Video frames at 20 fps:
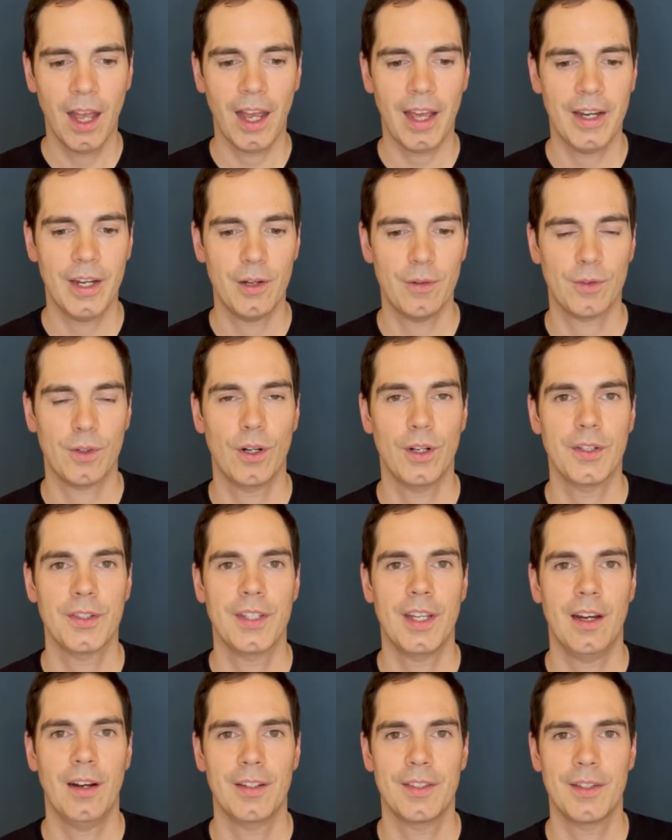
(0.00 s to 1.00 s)
And of course
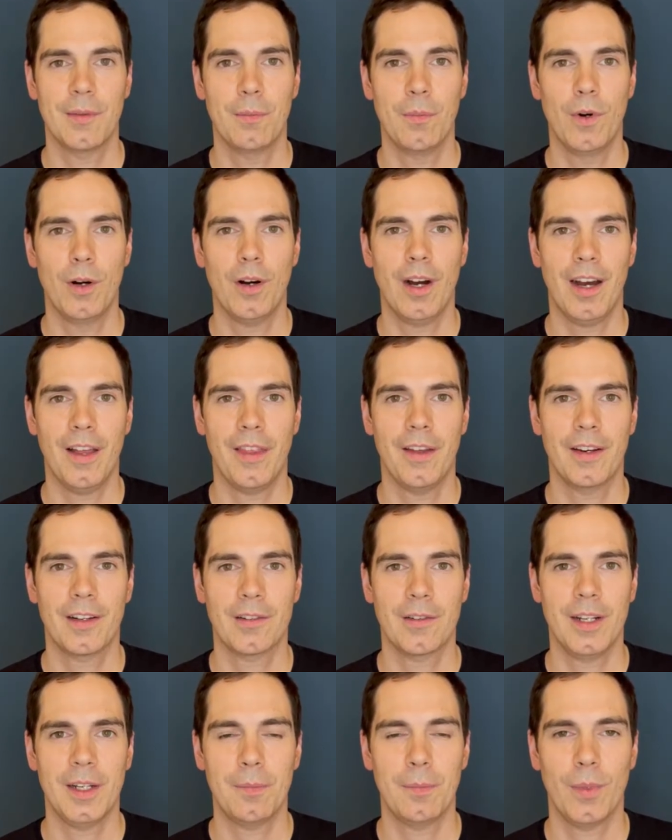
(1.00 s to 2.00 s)
there are some more other
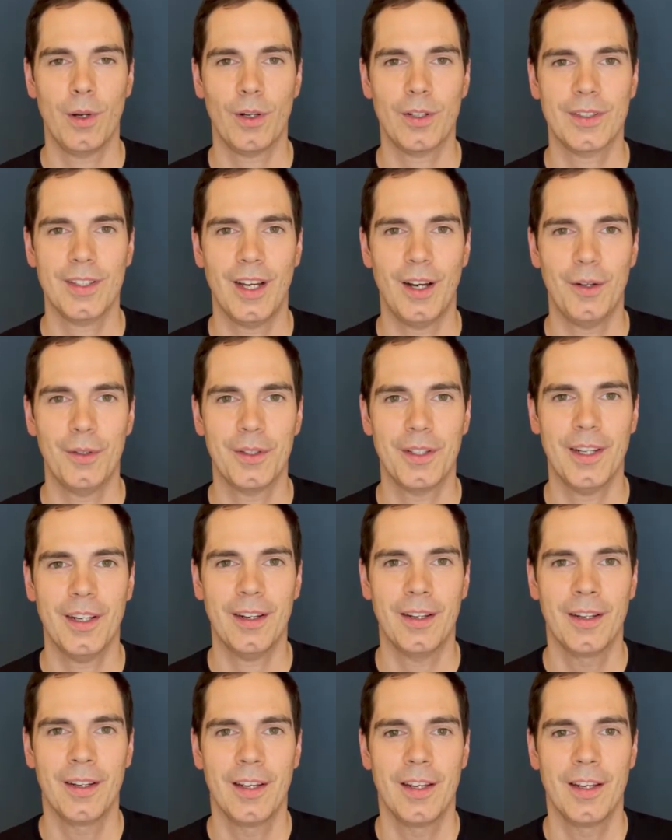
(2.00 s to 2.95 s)
great blogs out there.